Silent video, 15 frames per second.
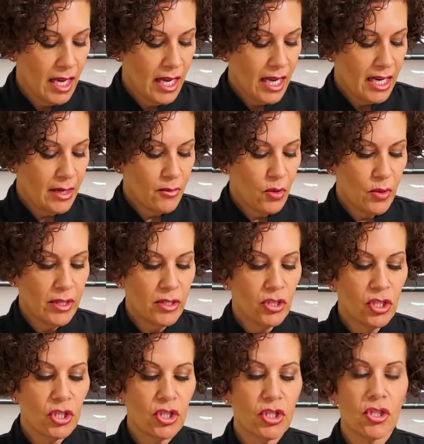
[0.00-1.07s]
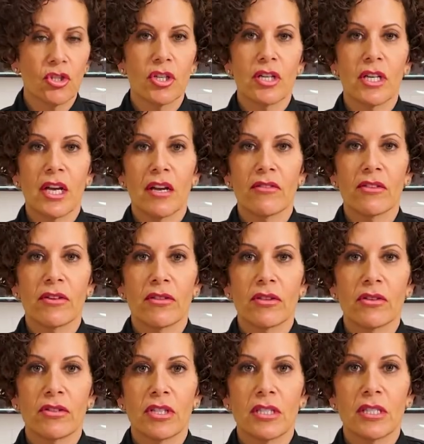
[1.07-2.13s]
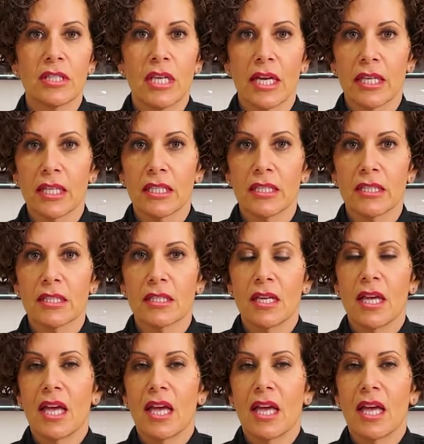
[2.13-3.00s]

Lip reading: and I'm going to stir it every 30 seconds,